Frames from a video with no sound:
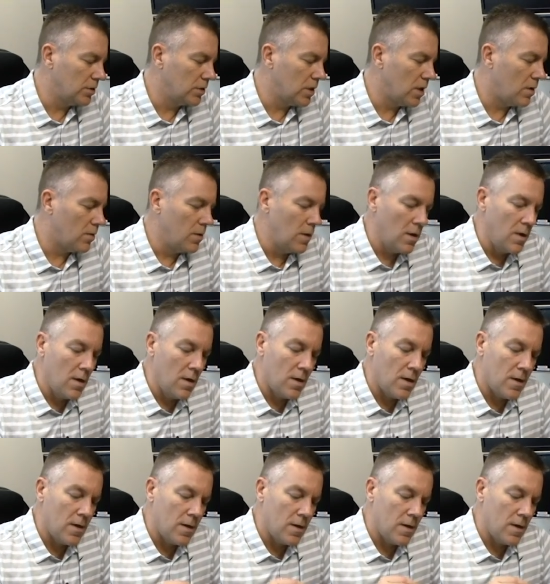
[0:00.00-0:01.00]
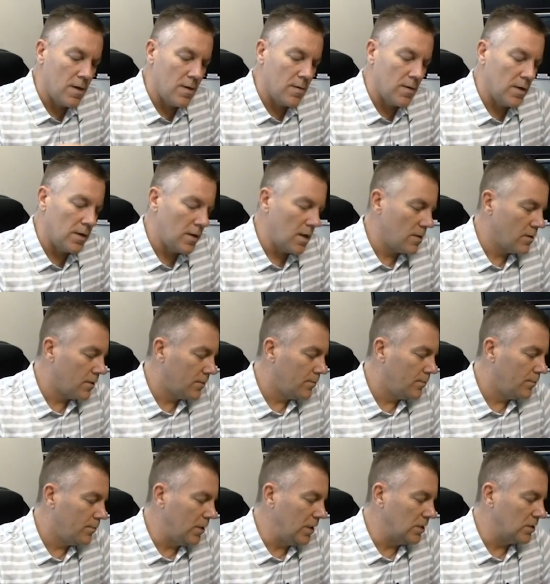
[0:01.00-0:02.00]
So uh, another
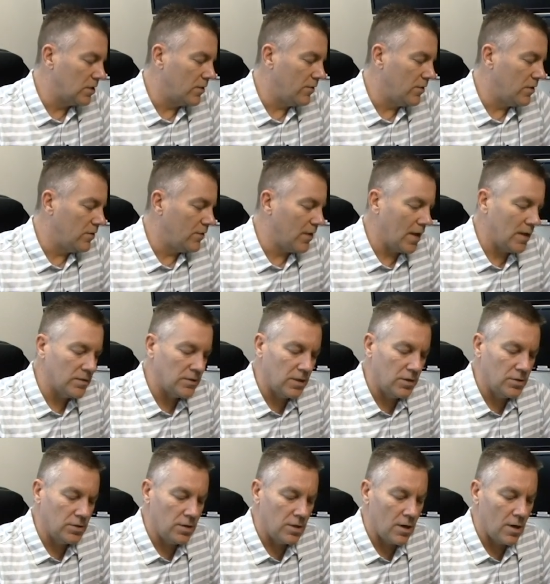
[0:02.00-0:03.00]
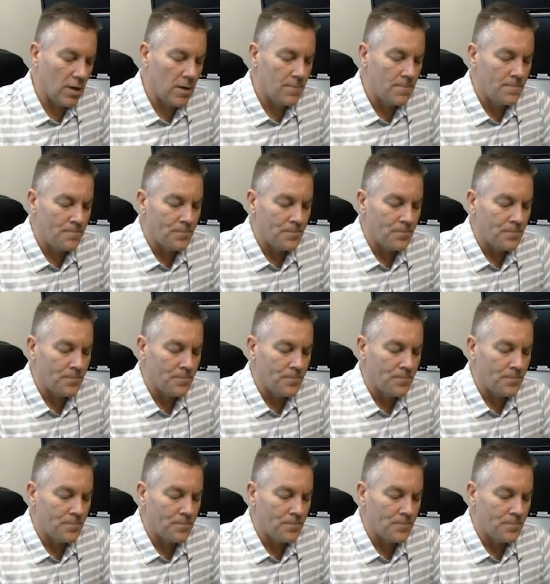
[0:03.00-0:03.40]
piece of the advanced engineering.